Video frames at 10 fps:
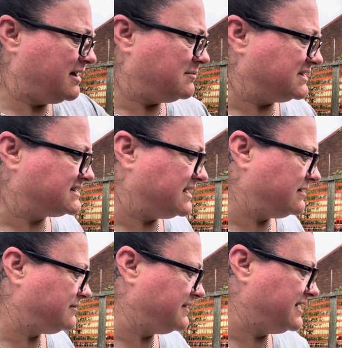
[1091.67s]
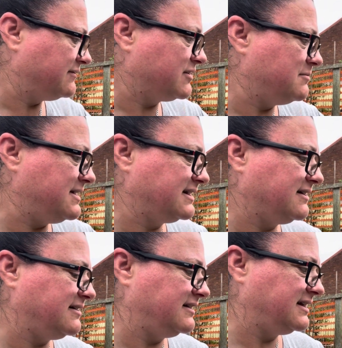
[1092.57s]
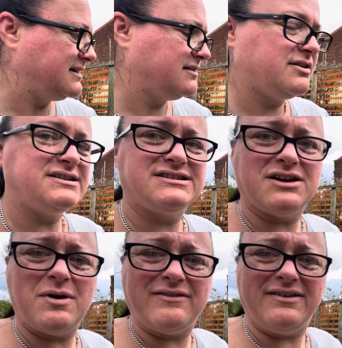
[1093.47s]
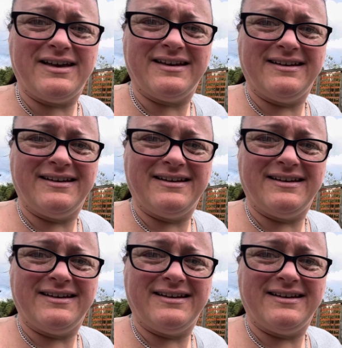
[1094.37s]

myself. And then I've got my garlic. God, it's so heavy.